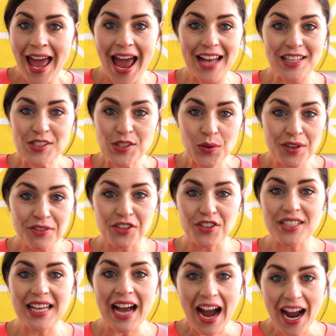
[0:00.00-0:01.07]
And so if you're
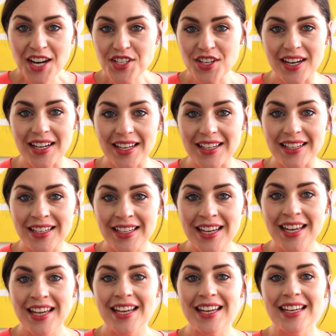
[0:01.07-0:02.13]
dehydrated,
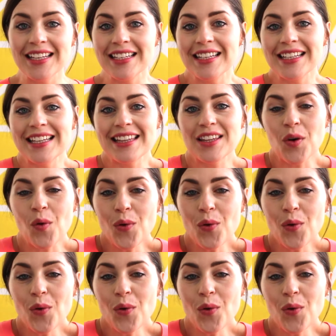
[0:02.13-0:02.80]
the